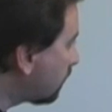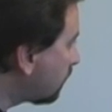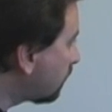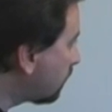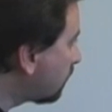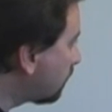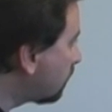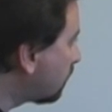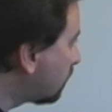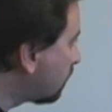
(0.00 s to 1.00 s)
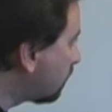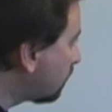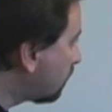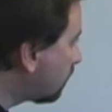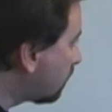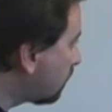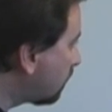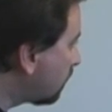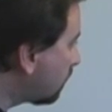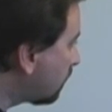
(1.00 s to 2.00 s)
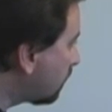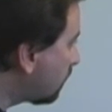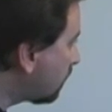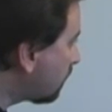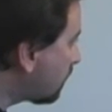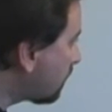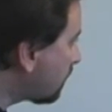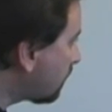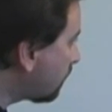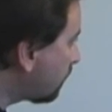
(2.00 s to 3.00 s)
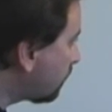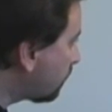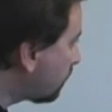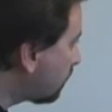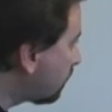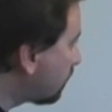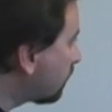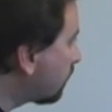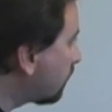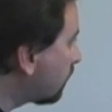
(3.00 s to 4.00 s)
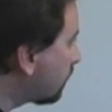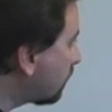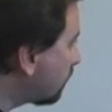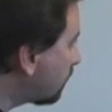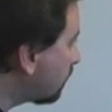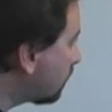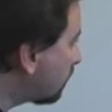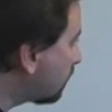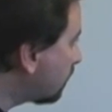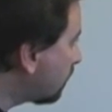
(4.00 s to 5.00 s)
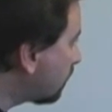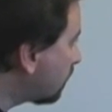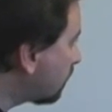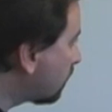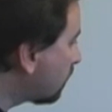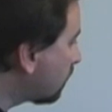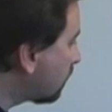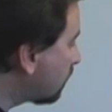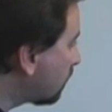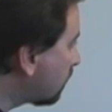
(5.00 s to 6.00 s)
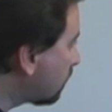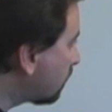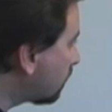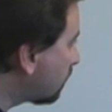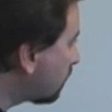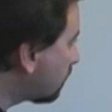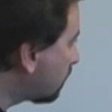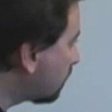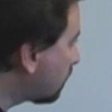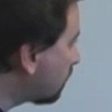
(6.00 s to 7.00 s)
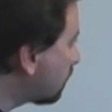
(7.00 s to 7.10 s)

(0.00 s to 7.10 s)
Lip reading: This person isn't speaking.